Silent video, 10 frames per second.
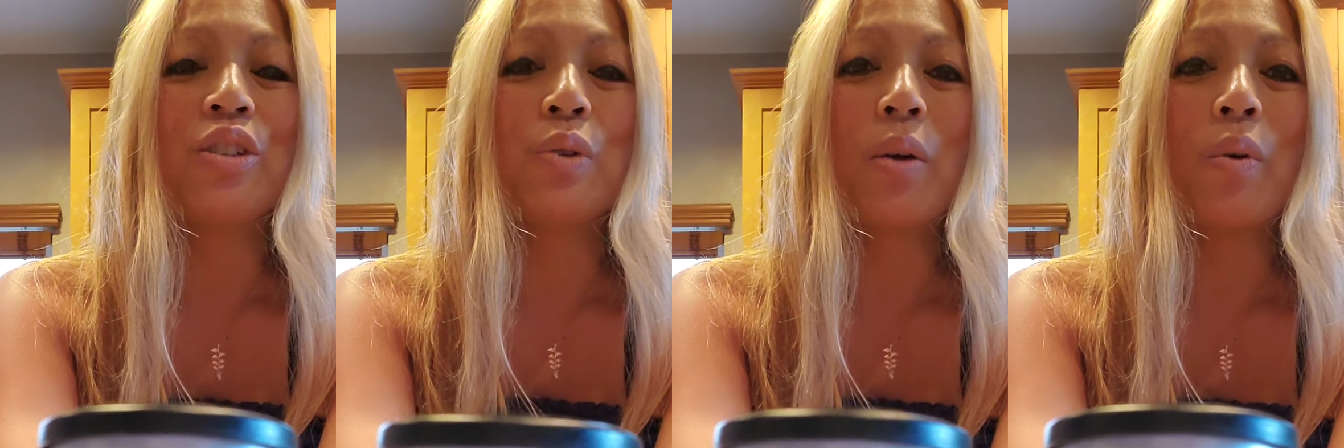
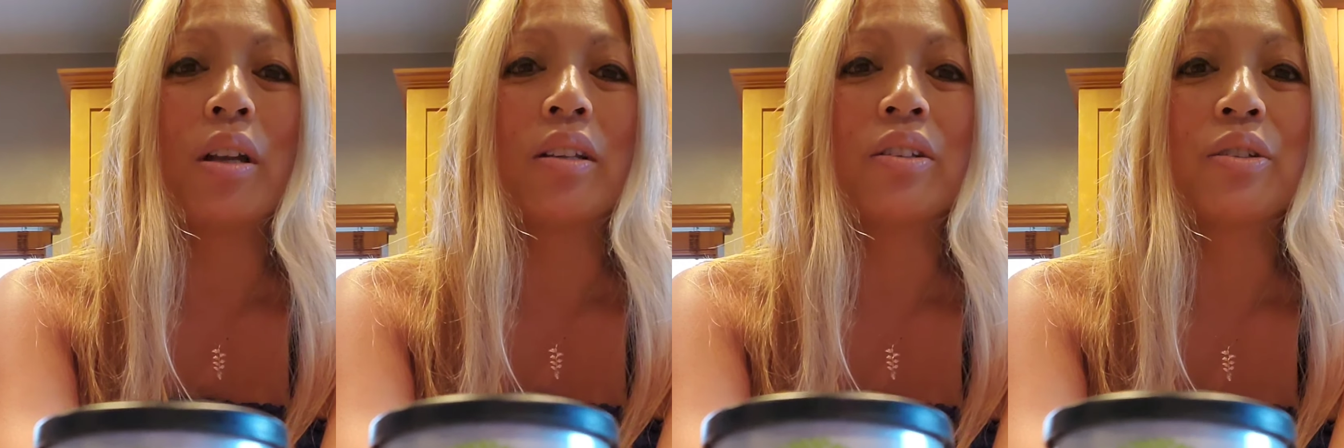do I
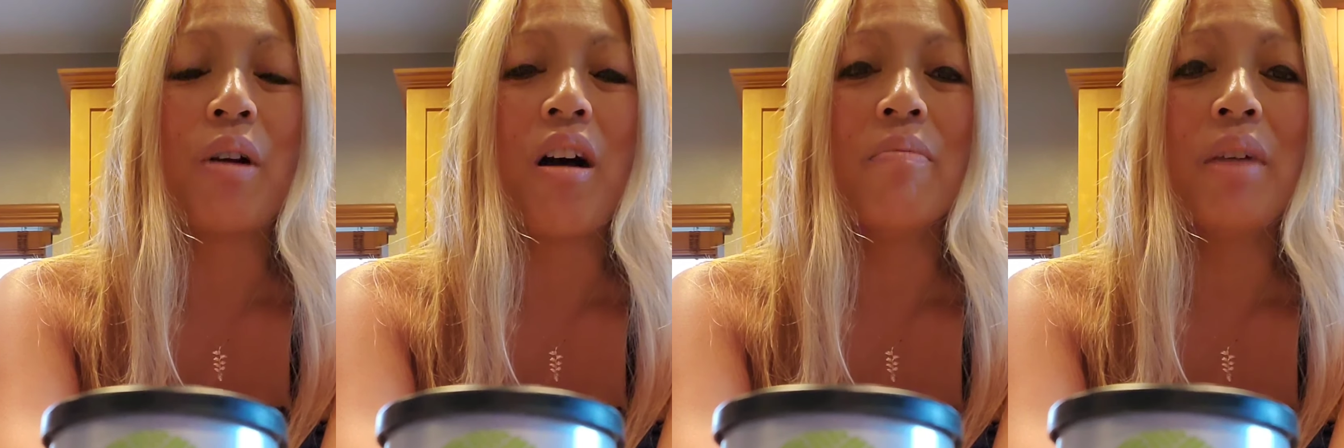want a
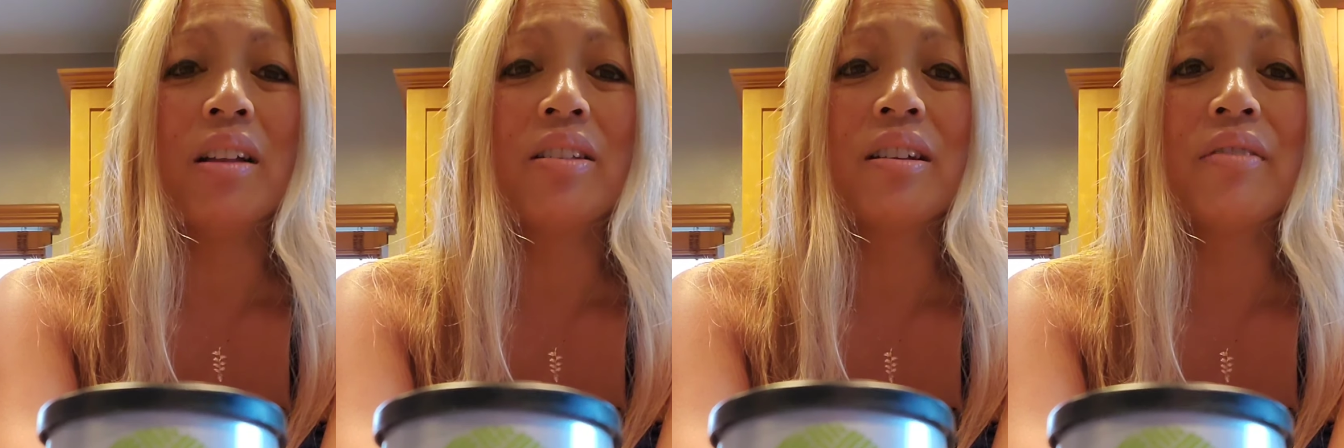strong
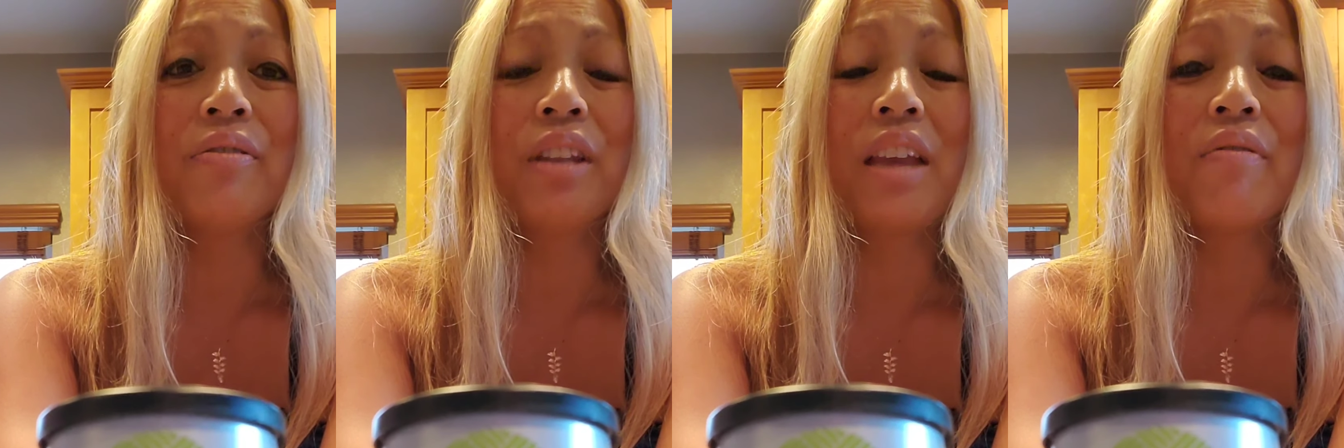matcha
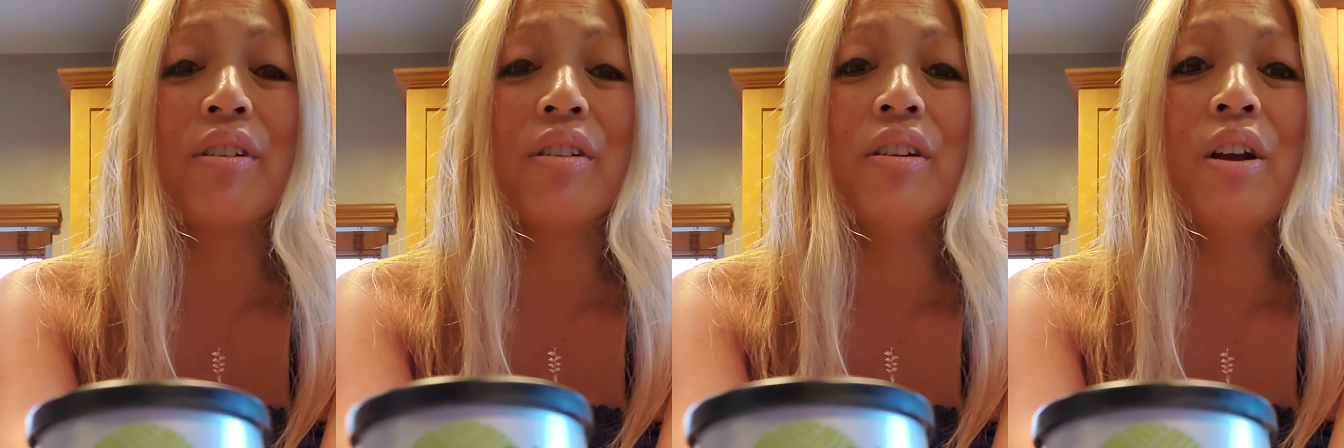
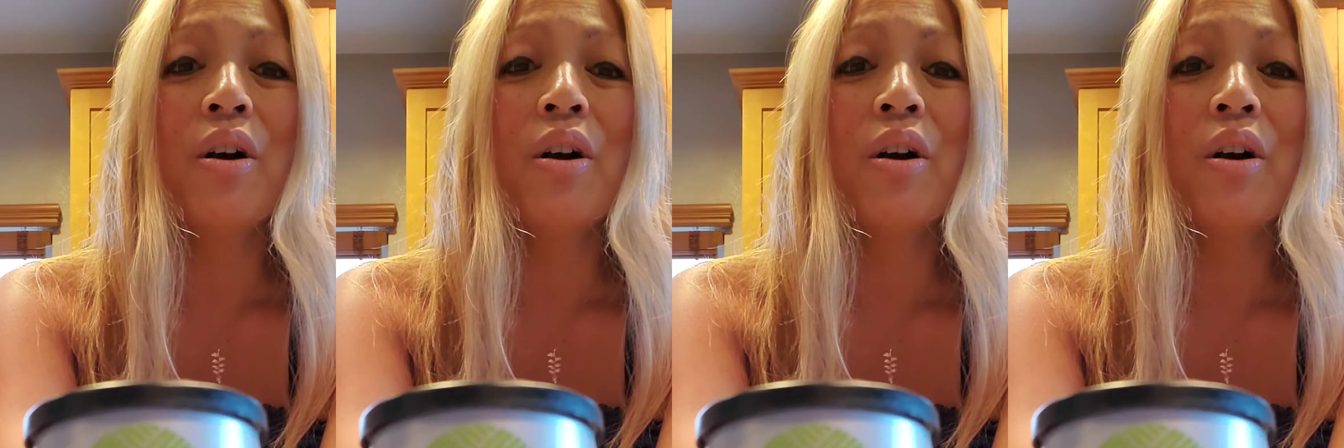flavor